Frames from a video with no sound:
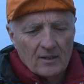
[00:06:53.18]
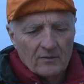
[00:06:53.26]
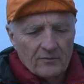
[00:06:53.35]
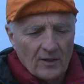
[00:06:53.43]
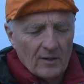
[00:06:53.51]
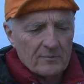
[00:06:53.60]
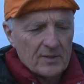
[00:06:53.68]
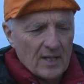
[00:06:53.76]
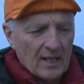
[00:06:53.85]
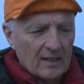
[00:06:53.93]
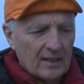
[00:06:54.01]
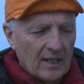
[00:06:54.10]

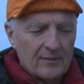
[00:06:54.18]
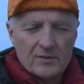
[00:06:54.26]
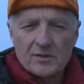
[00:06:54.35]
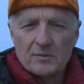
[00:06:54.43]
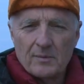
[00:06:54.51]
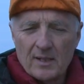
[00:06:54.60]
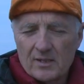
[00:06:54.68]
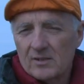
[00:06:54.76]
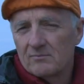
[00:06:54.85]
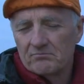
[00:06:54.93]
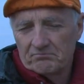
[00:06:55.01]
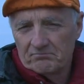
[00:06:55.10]
FarmTech gave us the best
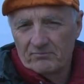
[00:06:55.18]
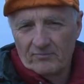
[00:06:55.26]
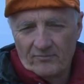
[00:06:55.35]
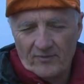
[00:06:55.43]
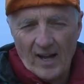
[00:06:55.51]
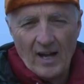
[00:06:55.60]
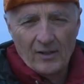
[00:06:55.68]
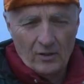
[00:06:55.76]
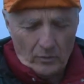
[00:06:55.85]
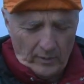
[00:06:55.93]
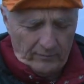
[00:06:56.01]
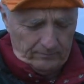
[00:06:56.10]

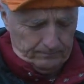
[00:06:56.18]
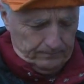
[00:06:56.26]
value